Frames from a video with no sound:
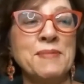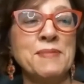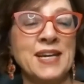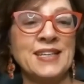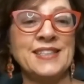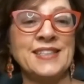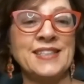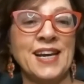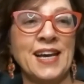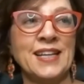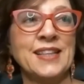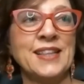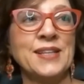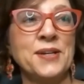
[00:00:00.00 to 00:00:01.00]
amazed
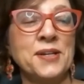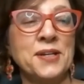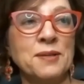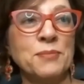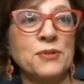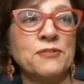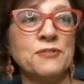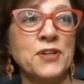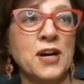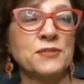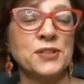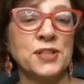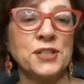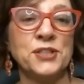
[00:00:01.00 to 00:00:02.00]
at the number of
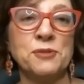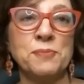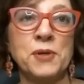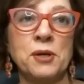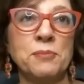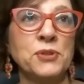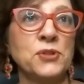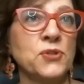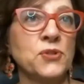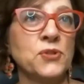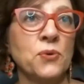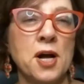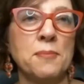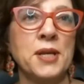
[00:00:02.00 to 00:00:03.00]
conversations becoming
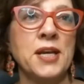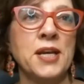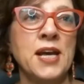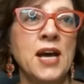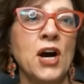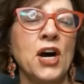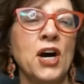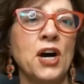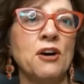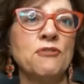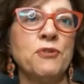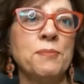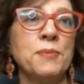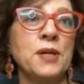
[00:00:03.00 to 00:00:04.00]
so common
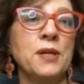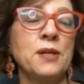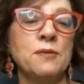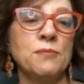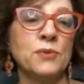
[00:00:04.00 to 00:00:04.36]
of women,